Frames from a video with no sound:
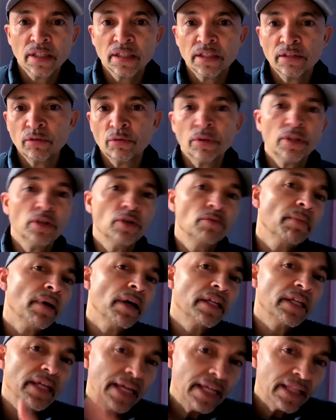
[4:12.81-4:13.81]
your
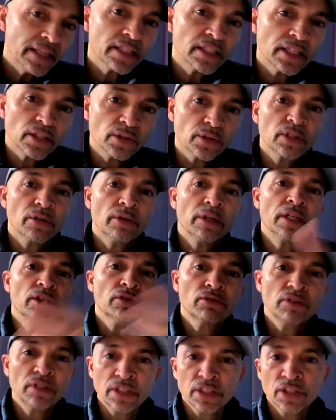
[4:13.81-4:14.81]
money in the deal, so it
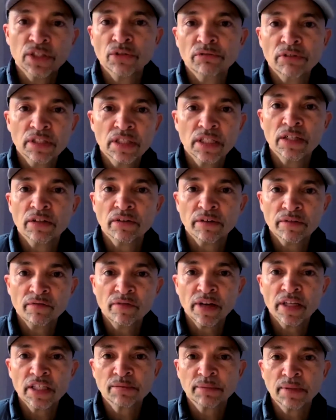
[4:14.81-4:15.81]
increases your return on
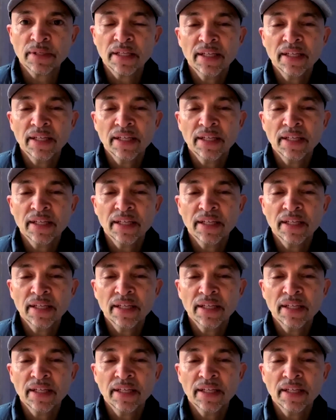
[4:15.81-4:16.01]
investment.